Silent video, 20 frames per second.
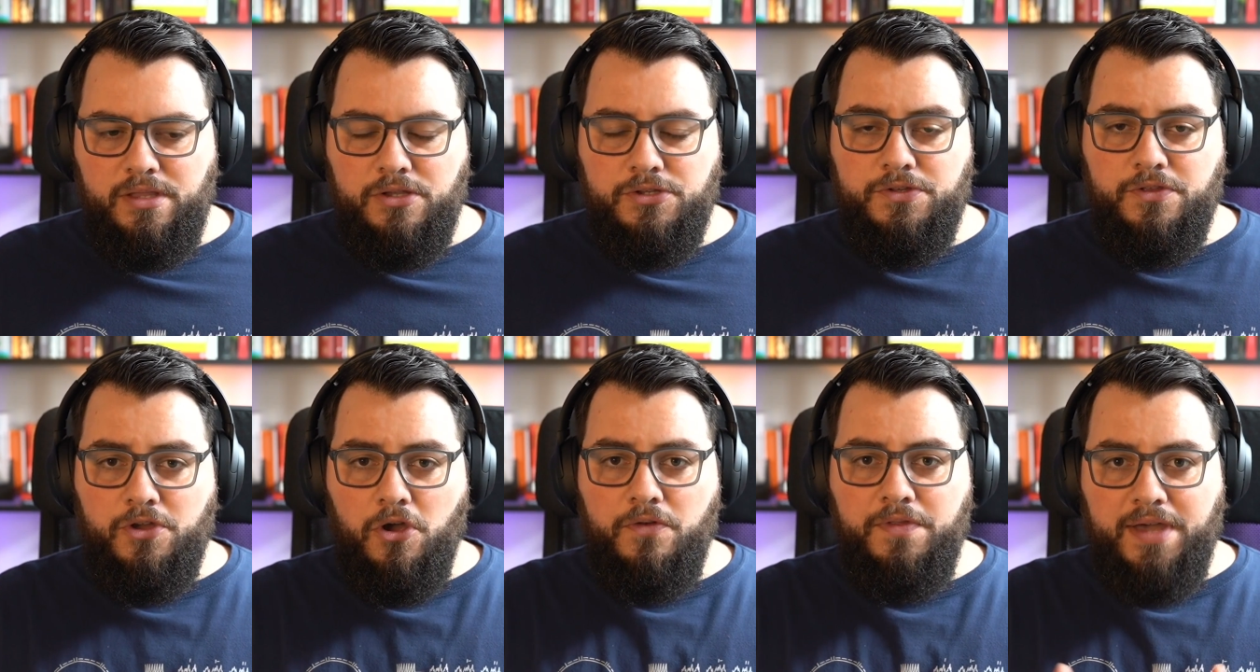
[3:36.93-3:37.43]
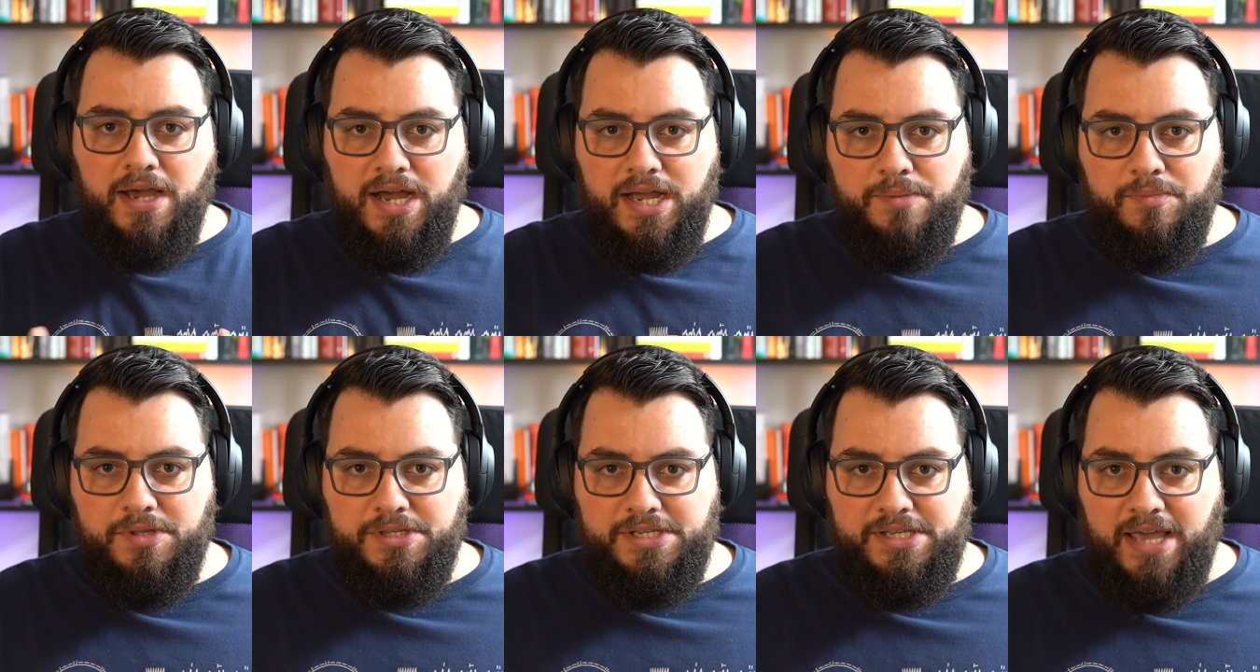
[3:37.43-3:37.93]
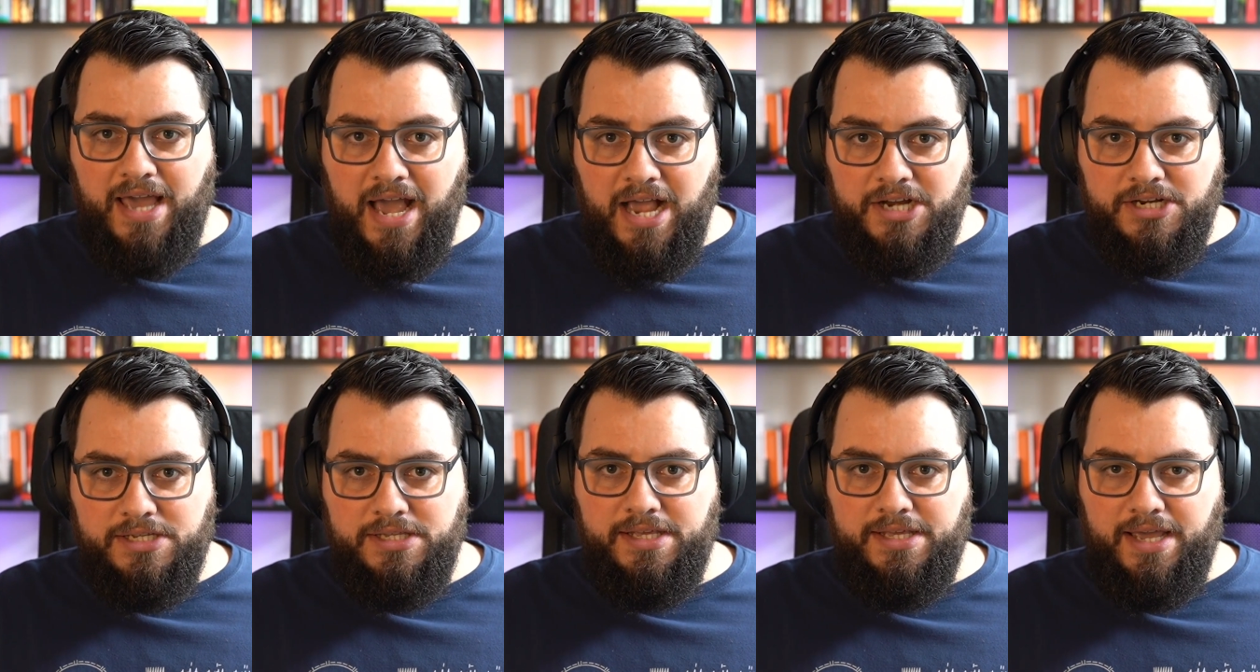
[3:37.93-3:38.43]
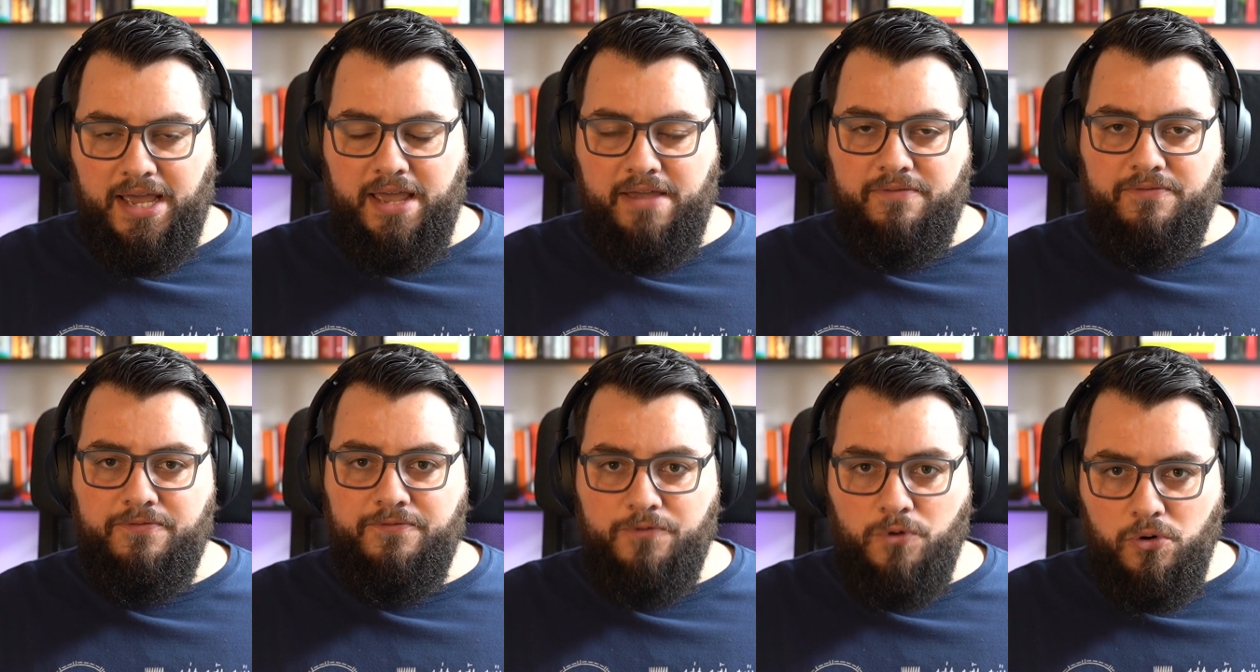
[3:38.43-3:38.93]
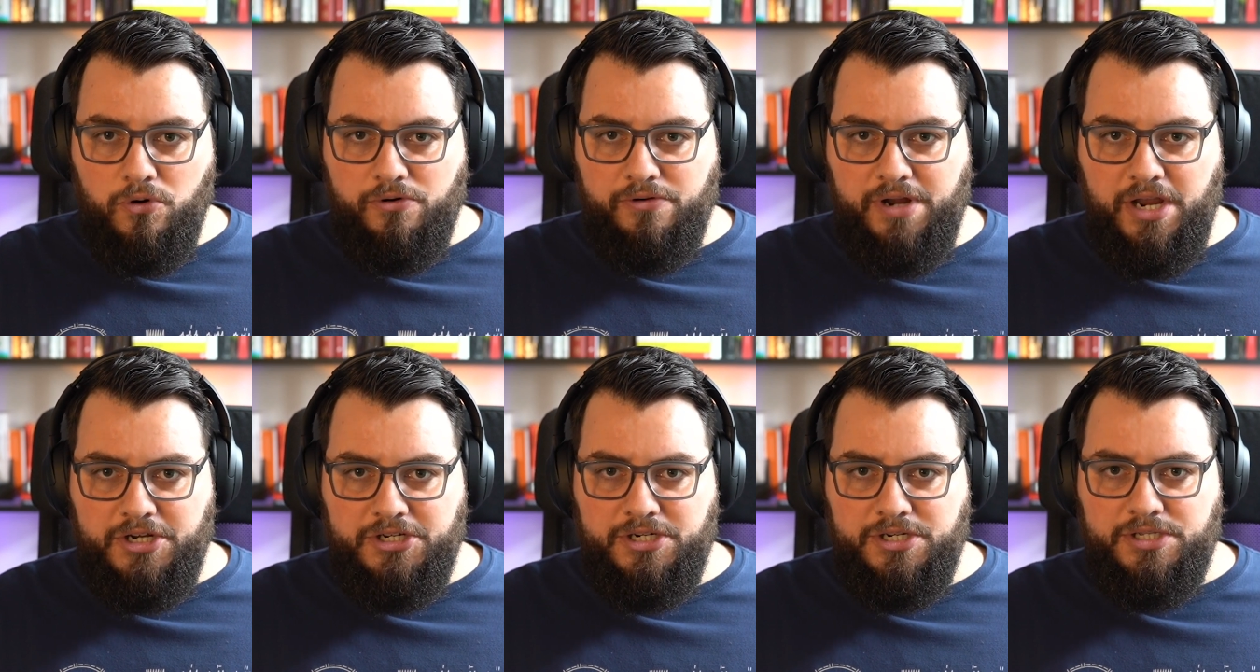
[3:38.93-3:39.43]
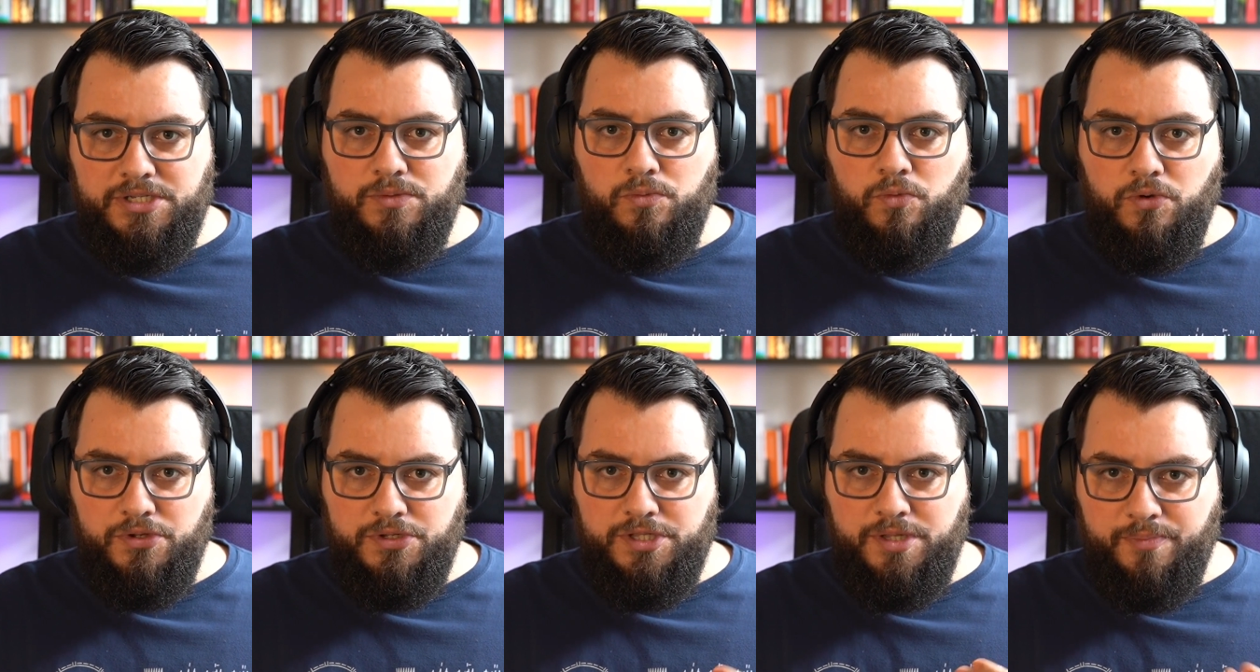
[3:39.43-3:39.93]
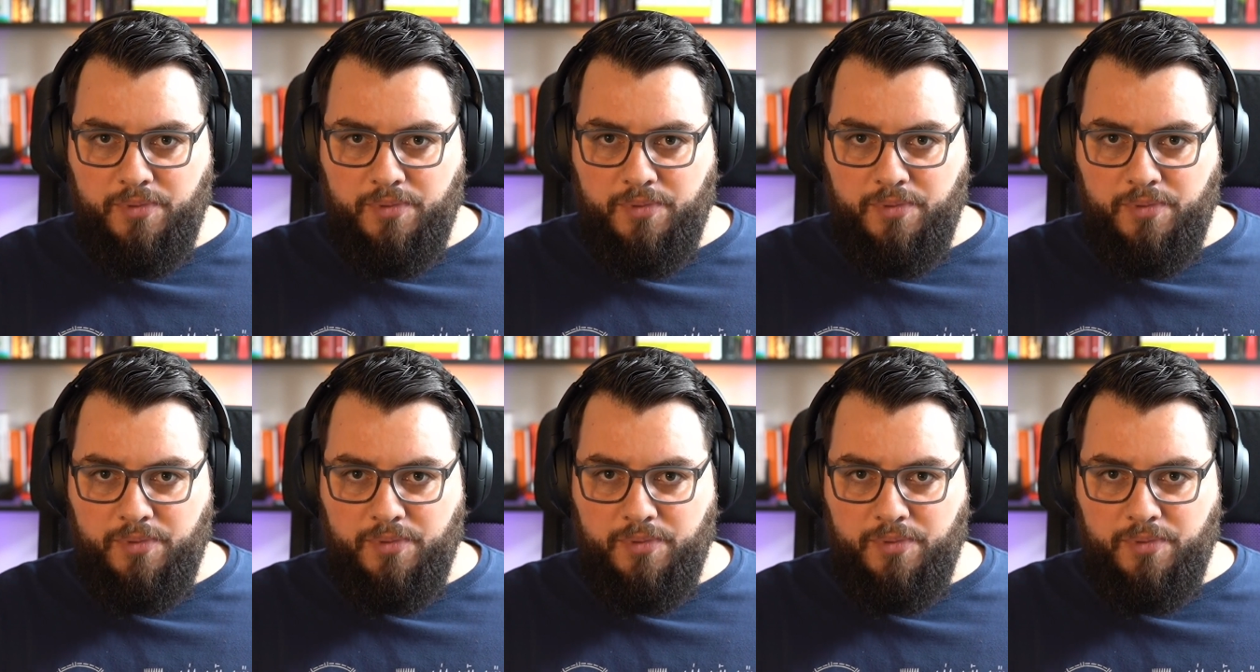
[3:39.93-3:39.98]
So the only arguments he actually gave for creationism was the